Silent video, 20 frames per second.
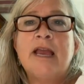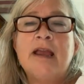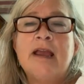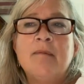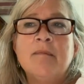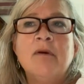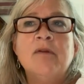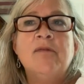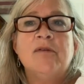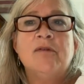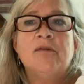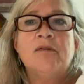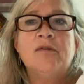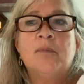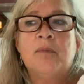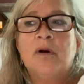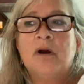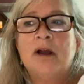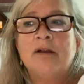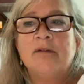came as a
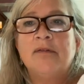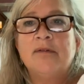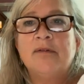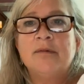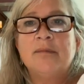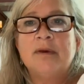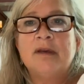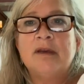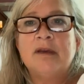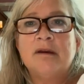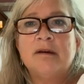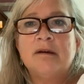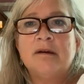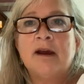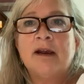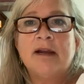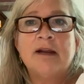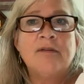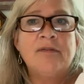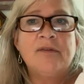surprise to me.
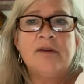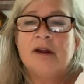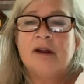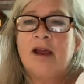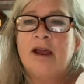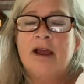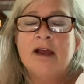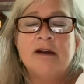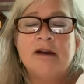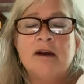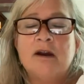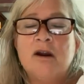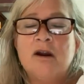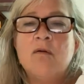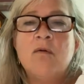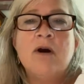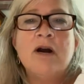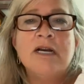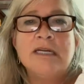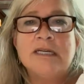Like I said, I had
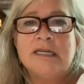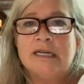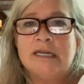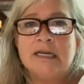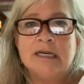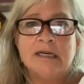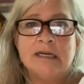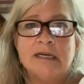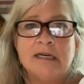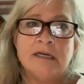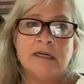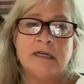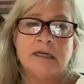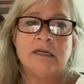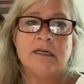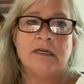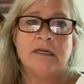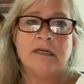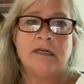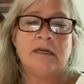no idea
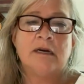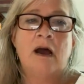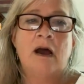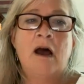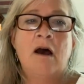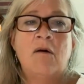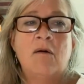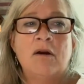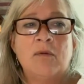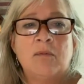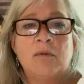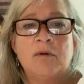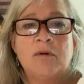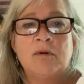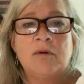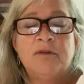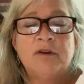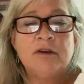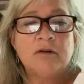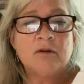how I
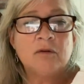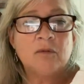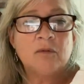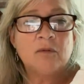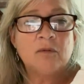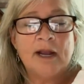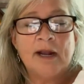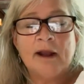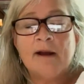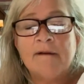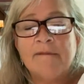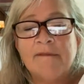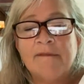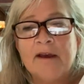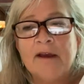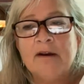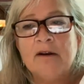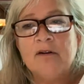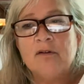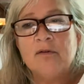would feel when I got
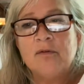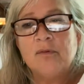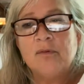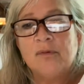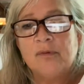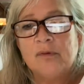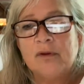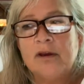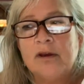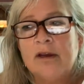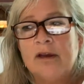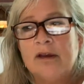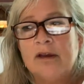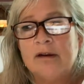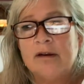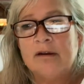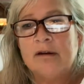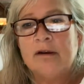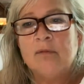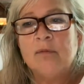that news.
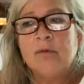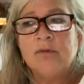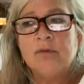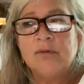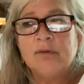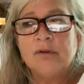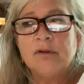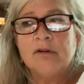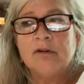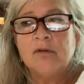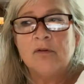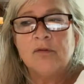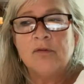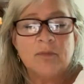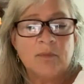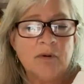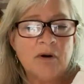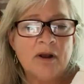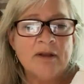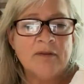And it was a little
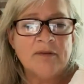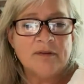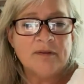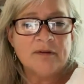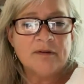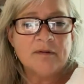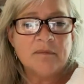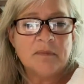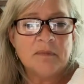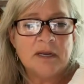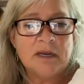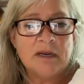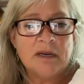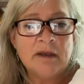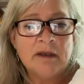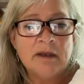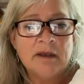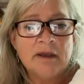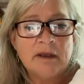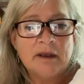surprising to
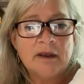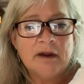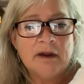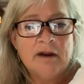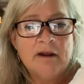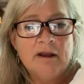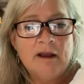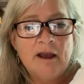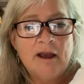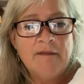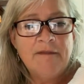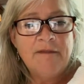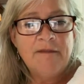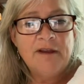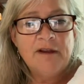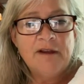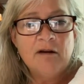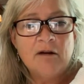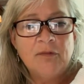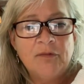me. And I
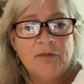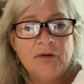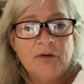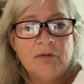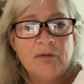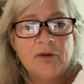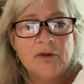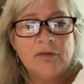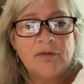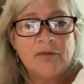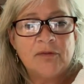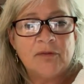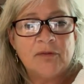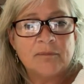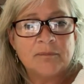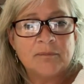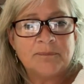think also when